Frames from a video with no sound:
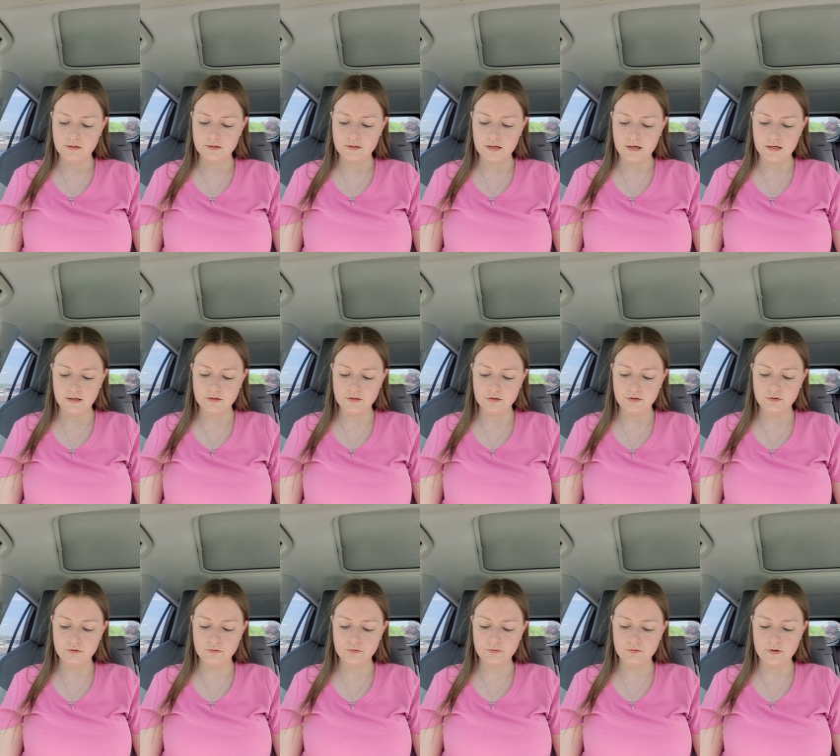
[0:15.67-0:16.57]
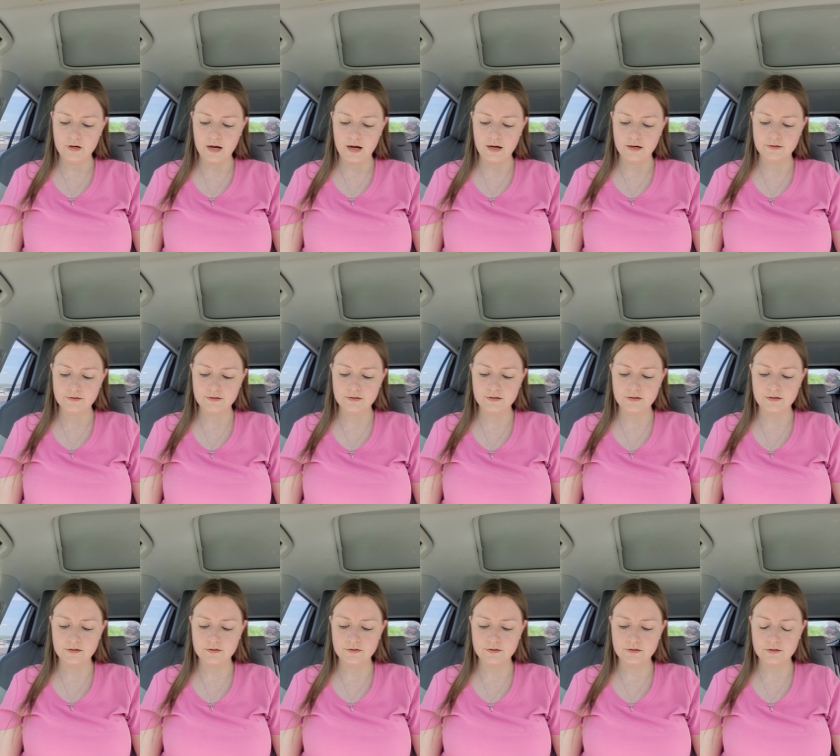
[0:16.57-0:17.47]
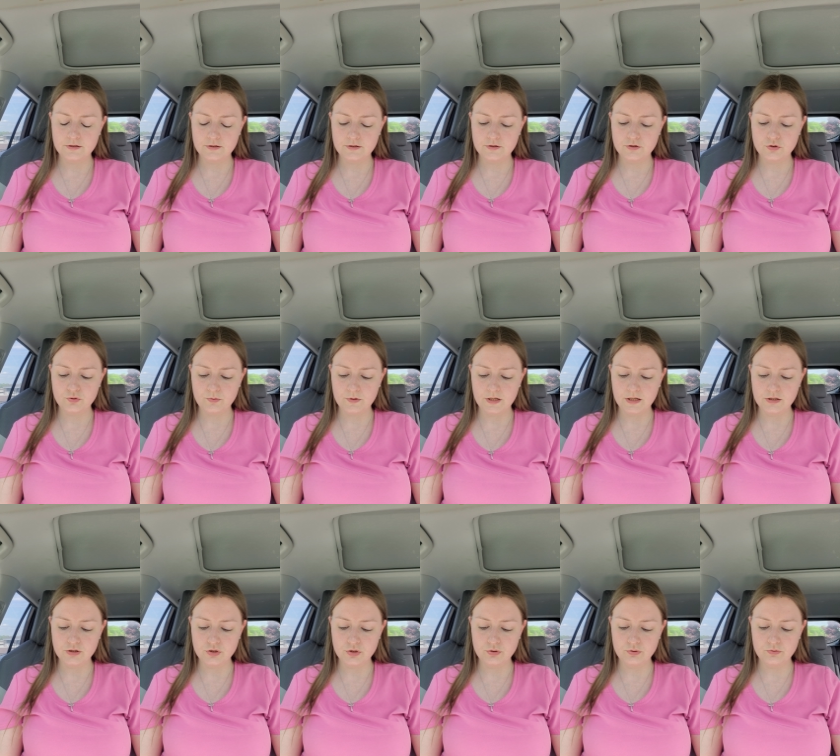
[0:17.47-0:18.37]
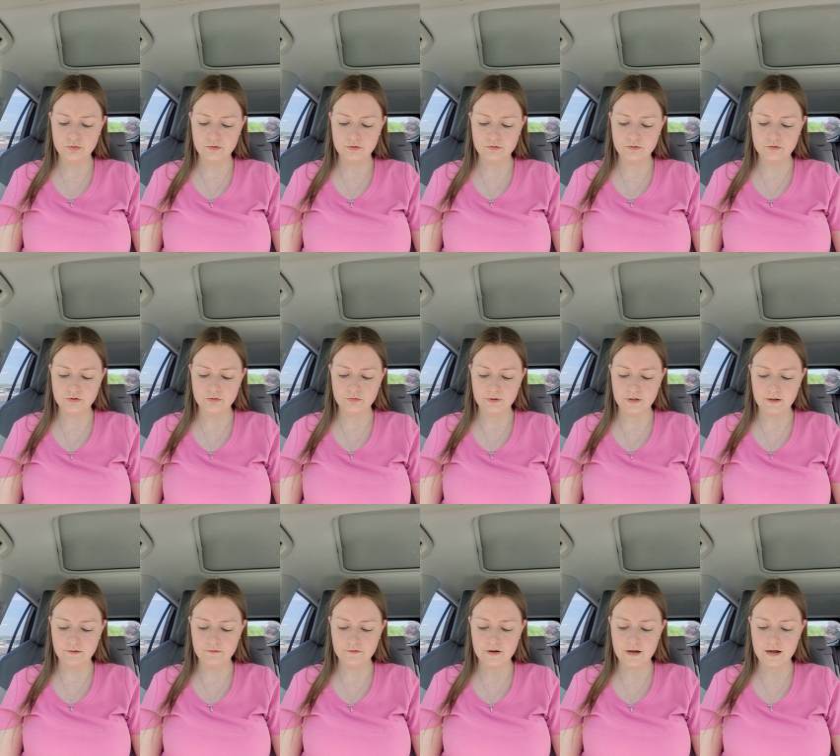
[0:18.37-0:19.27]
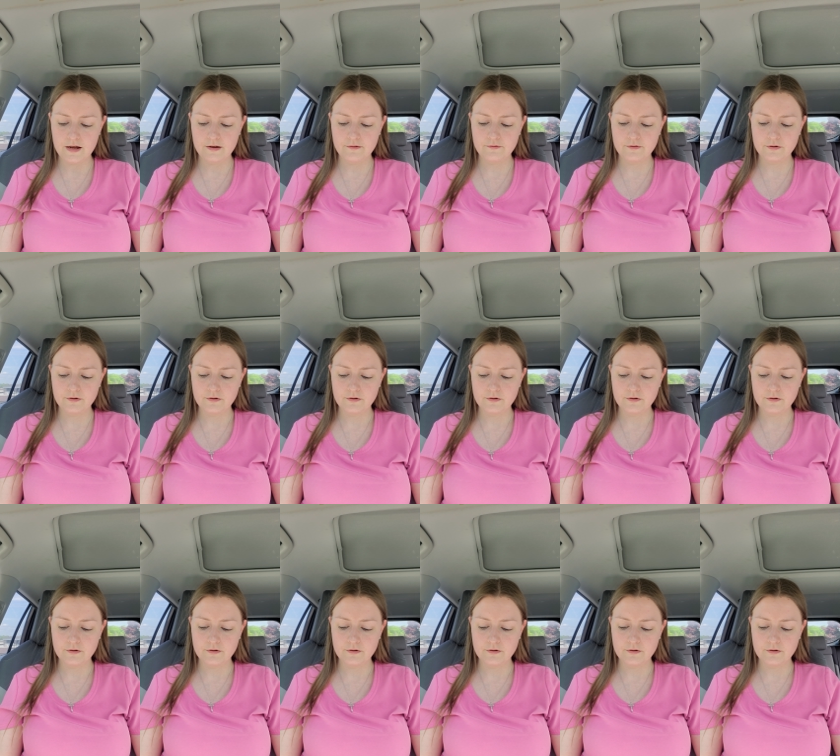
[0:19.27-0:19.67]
day 2, Exodus 22 through 25,